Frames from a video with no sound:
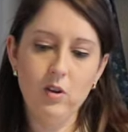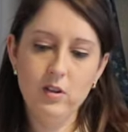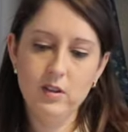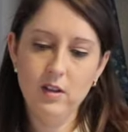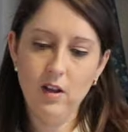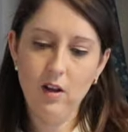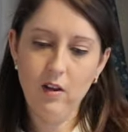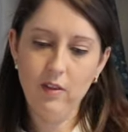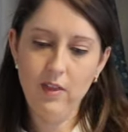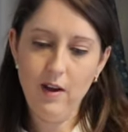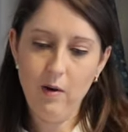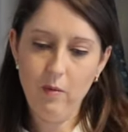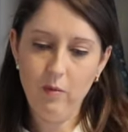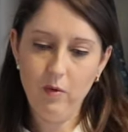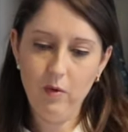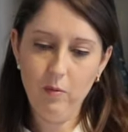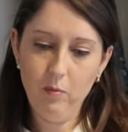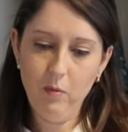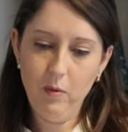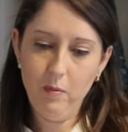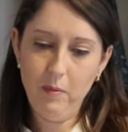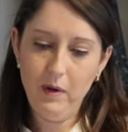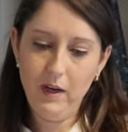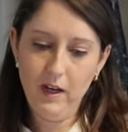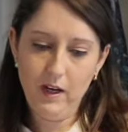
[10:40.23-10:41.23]
so that one
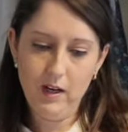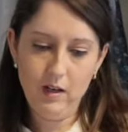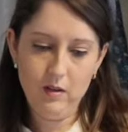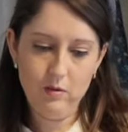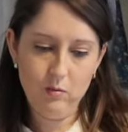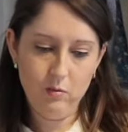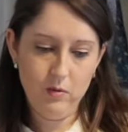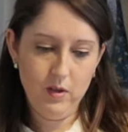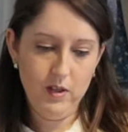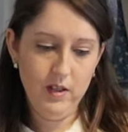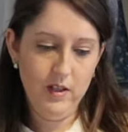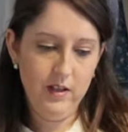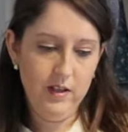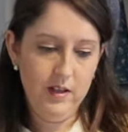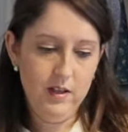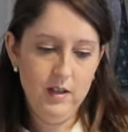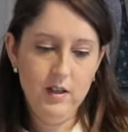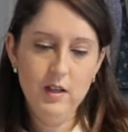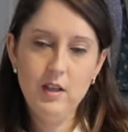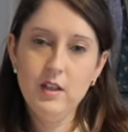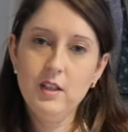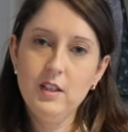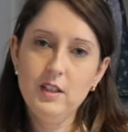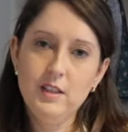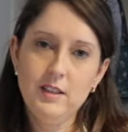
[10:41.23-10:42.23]
would be a good one
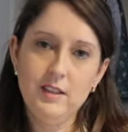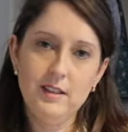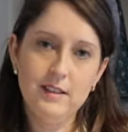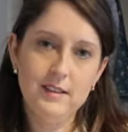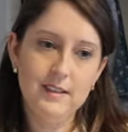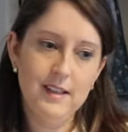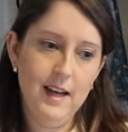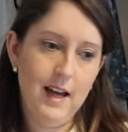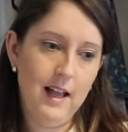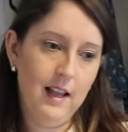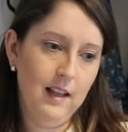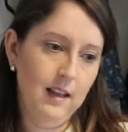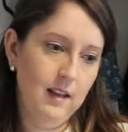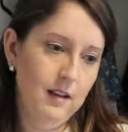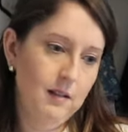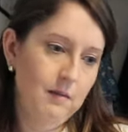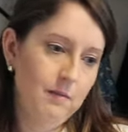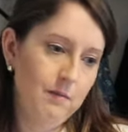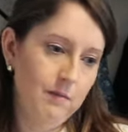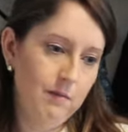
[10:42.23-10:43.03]
to sell.